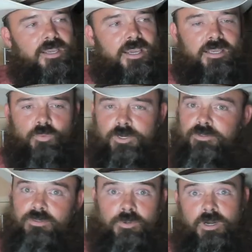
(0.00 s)
and we're
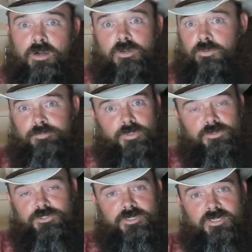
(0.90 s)
doing our own
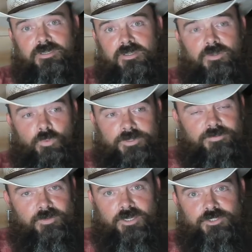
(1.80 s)
bullshit
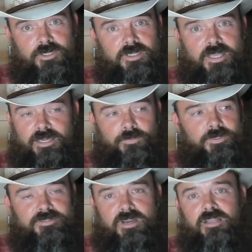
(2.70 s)
with Russia. Like,
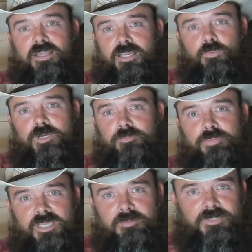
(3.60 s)
it's not like we're
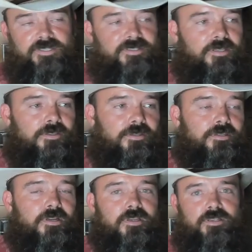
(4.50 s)
blameless
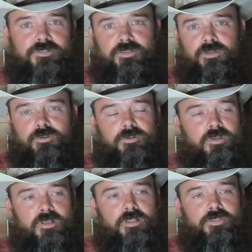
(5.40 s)
either. So
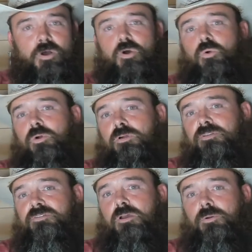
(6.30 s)
the whole
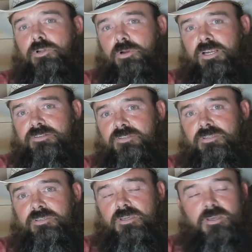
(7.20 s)
world is going
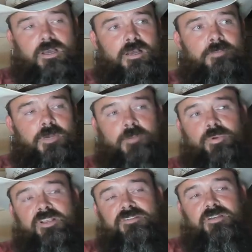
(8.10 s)
crazy. Um, our
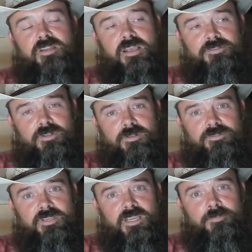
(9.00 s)
president has
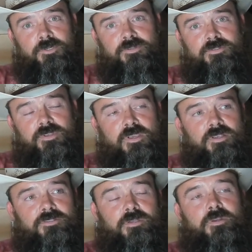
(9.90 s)
Alzheimer's.
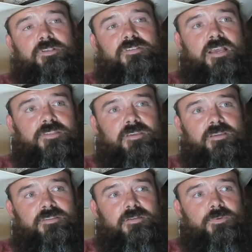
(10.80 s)
So does I
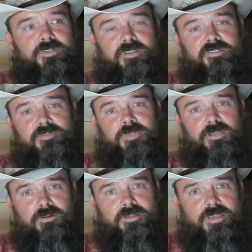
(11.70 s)
think the what the
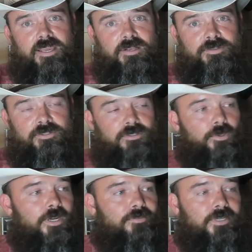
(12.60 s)
Speaker of the House or
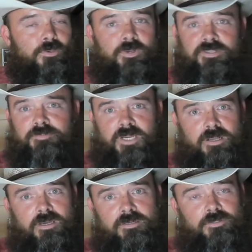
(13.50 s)
whoever he was,
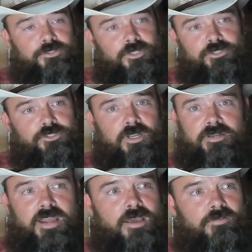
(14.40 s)
McConnell, just
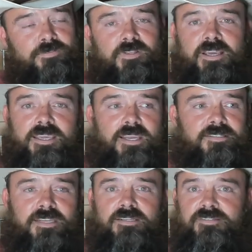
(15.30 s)
shut down for like
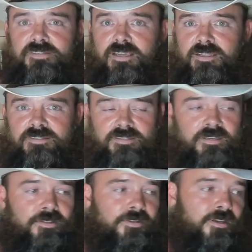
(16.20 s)
18 seconds
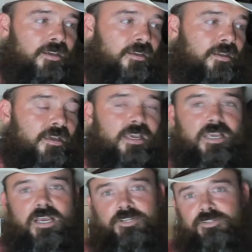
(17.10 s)
the other day.
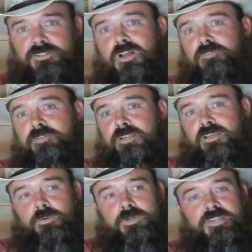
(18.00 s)
Just saw a
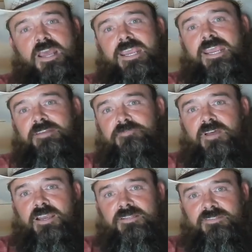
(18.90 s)
video where Dianne
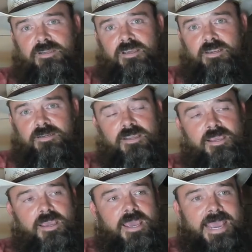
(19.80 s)
Feinstein
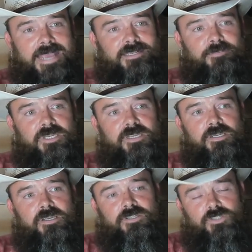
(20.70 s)
had to
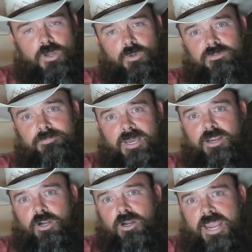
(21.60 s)
be told by
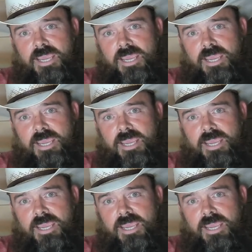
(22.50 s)
her